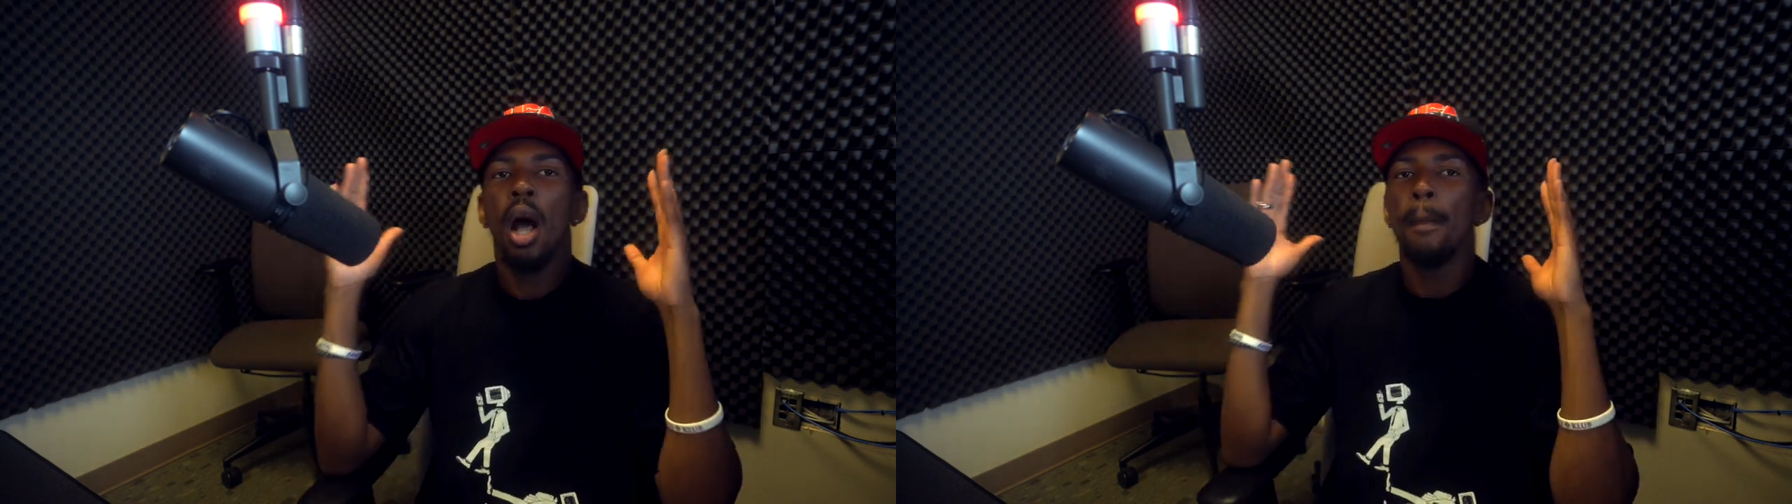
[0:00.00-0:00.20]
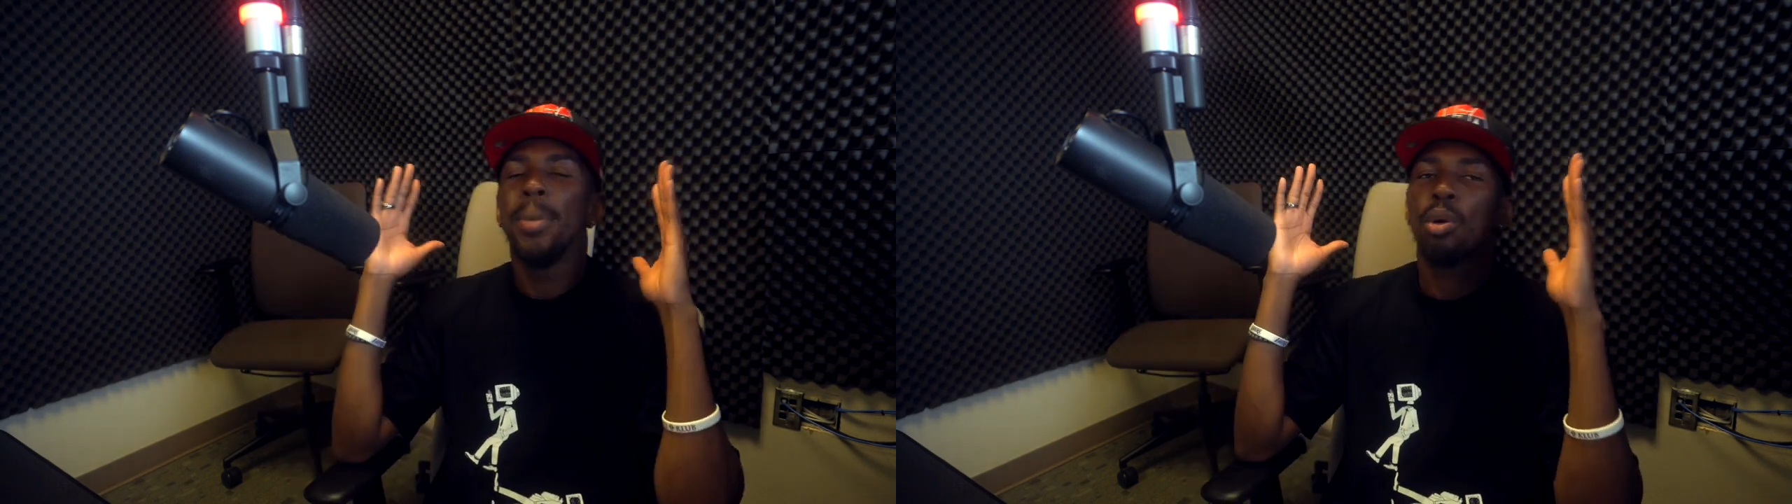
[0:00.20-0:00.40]

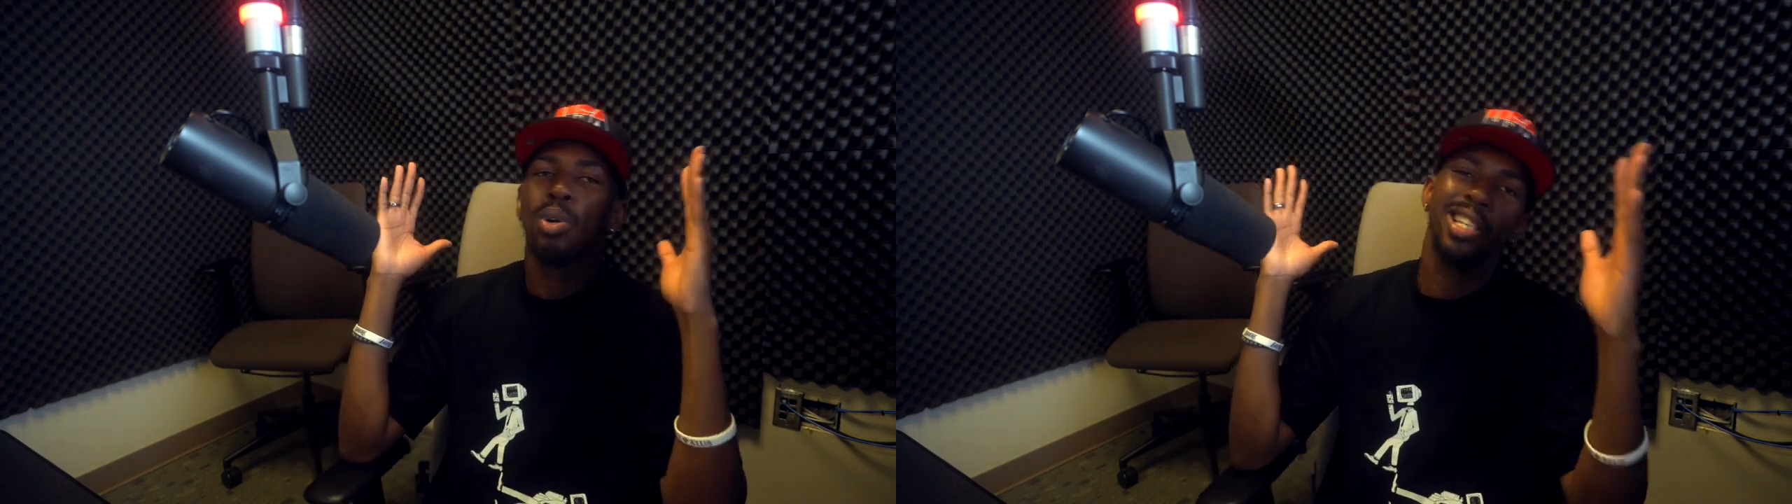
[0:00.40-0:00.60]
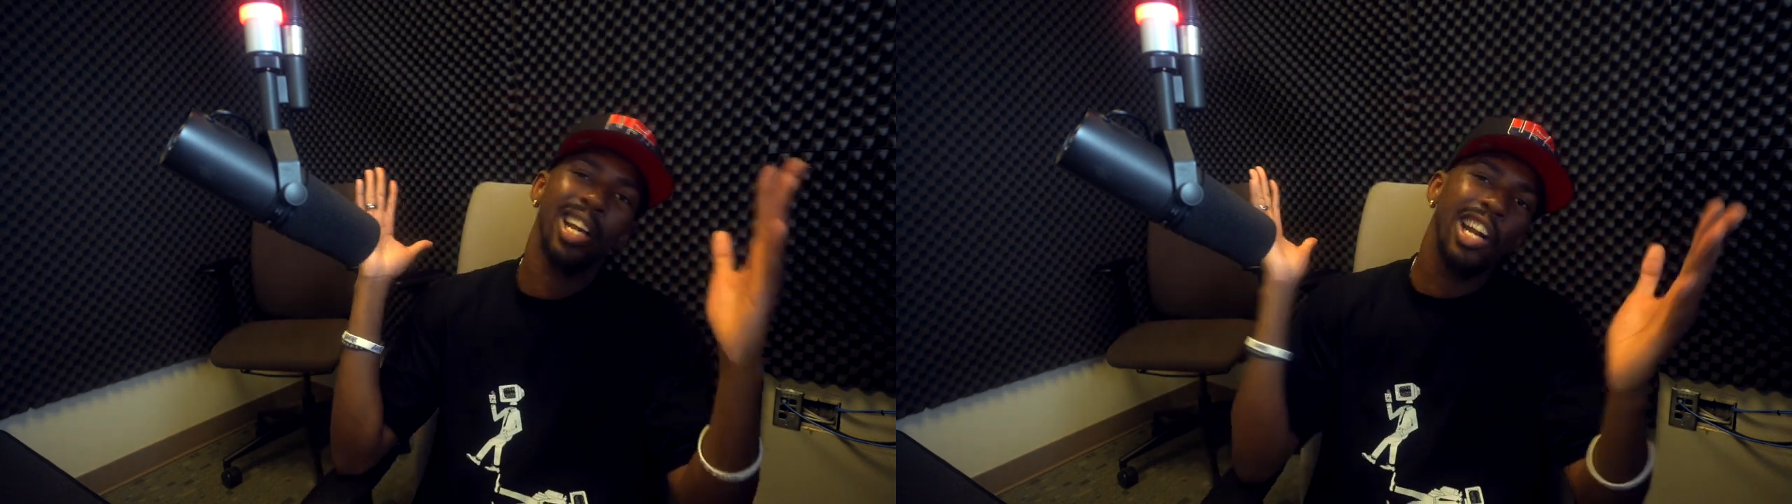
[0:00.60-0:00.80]
But it
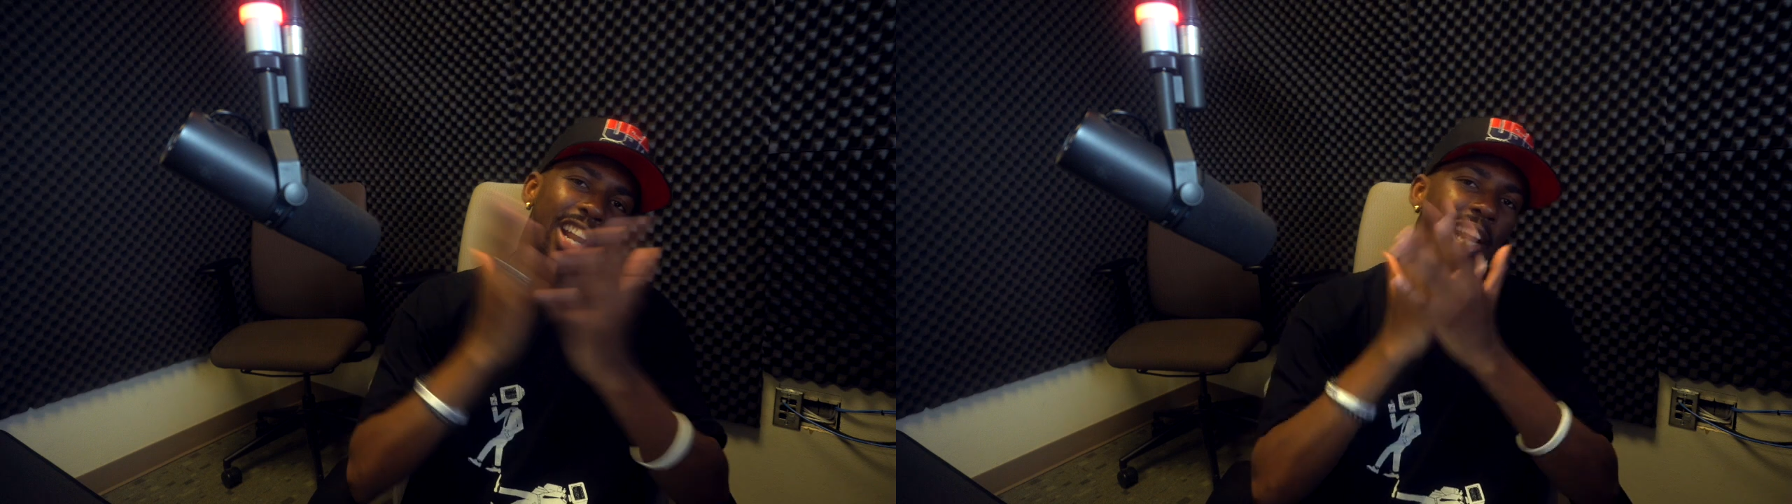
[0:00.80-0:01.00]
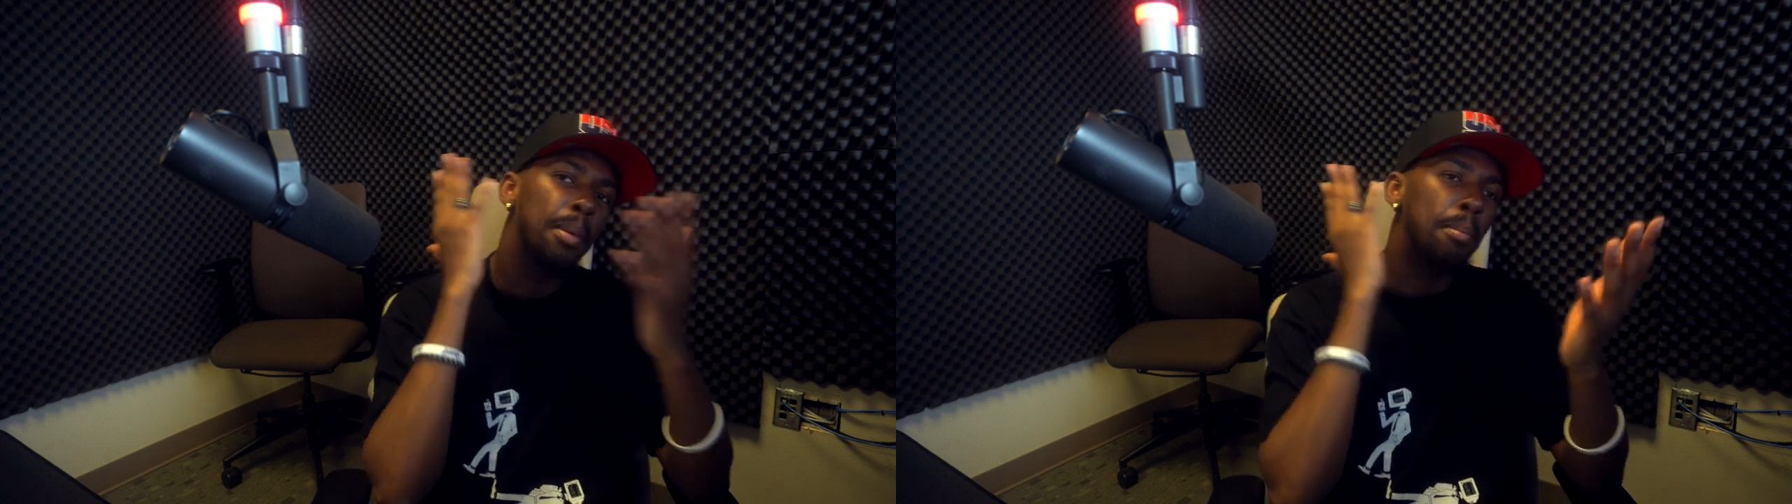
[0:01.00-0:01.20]
was a
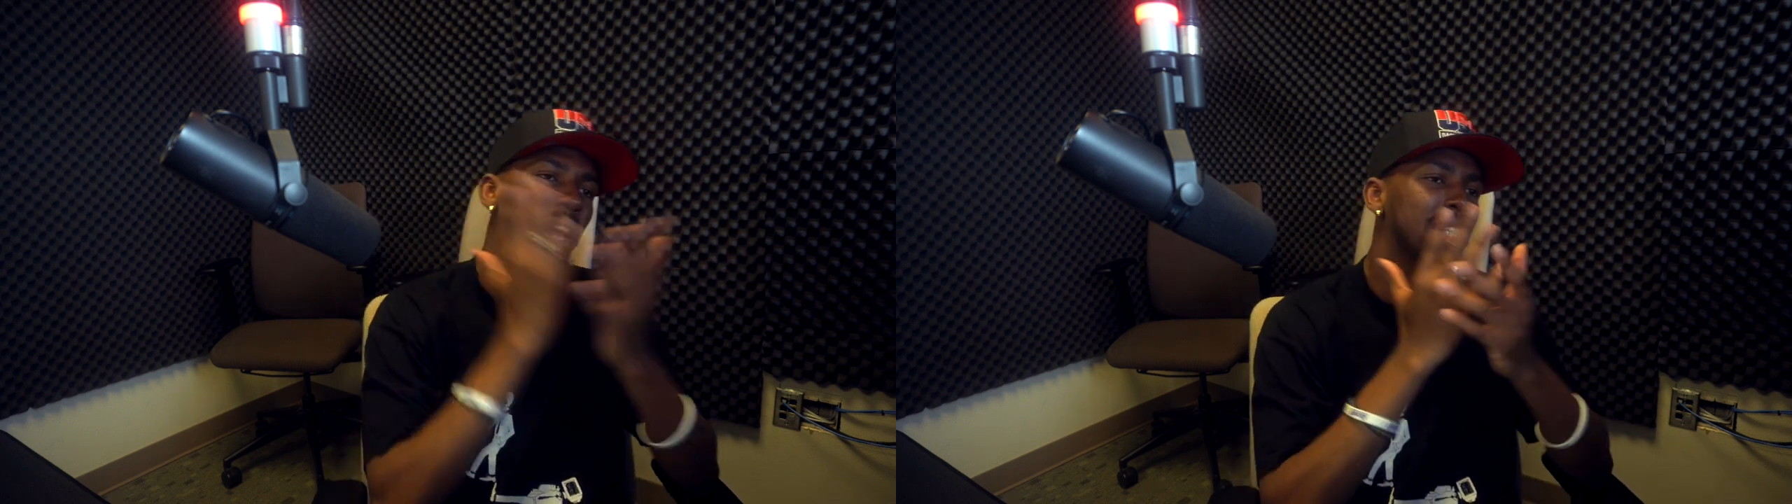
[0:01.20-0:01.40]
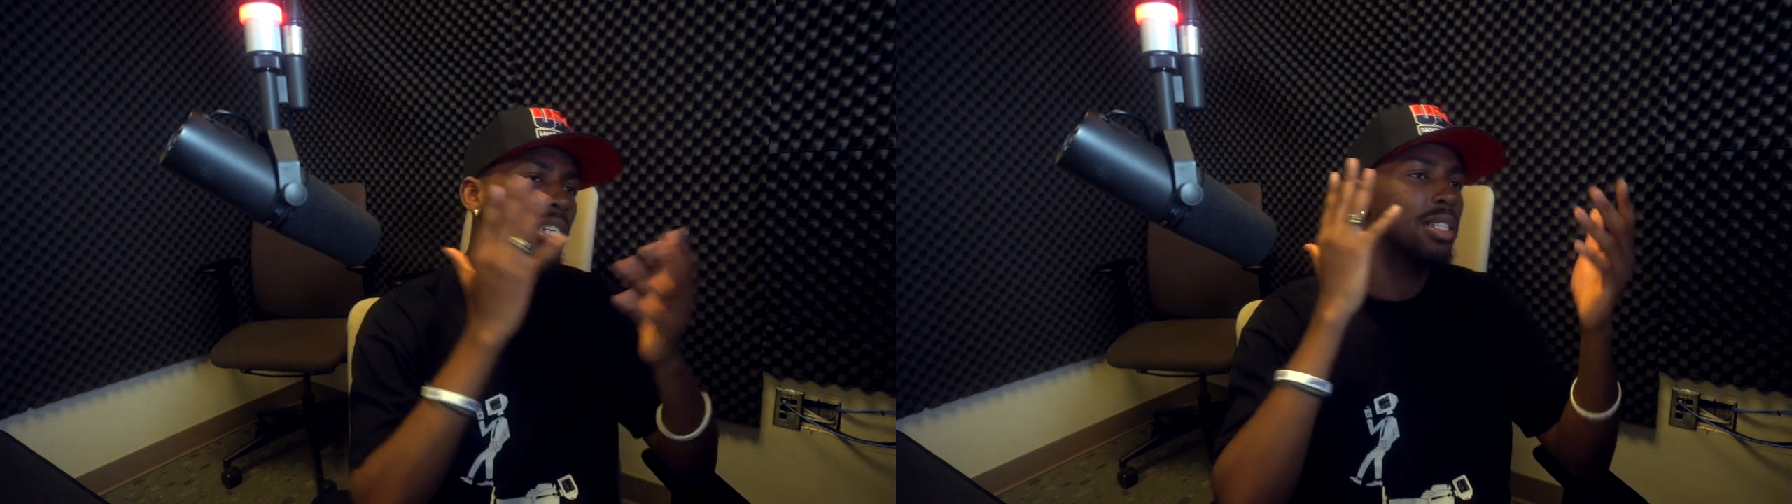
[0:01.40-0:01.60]
great,
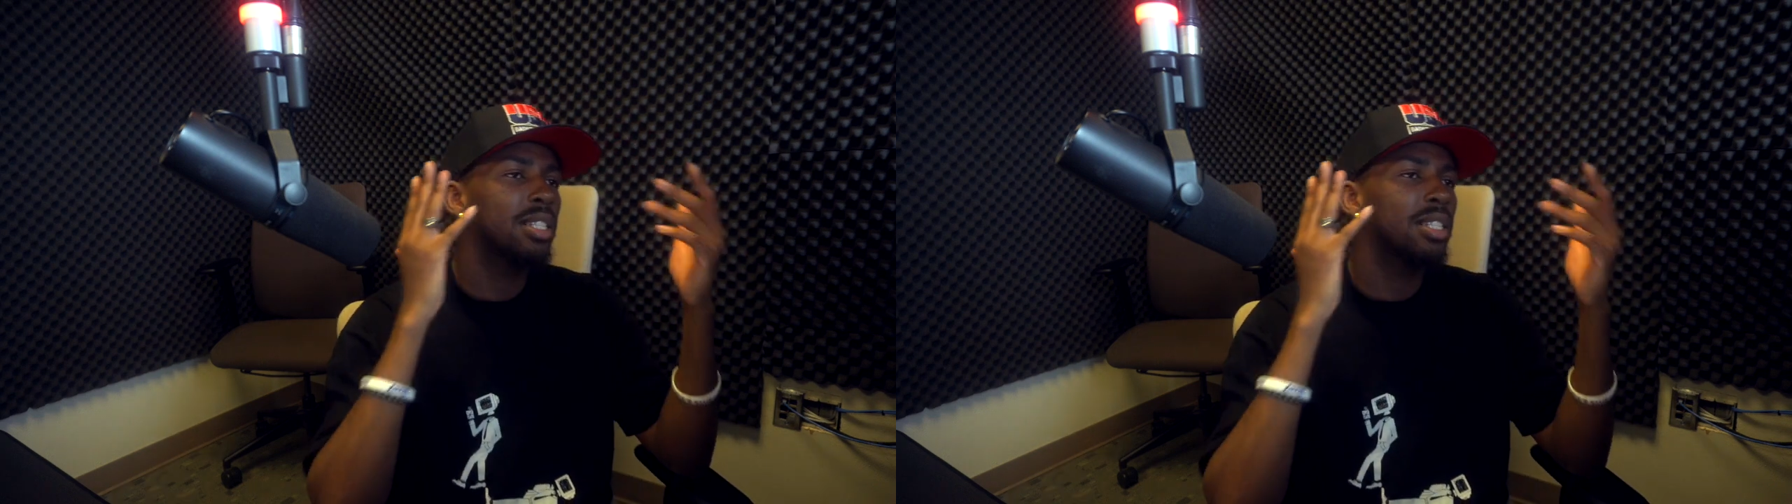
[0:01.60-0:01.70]
amazing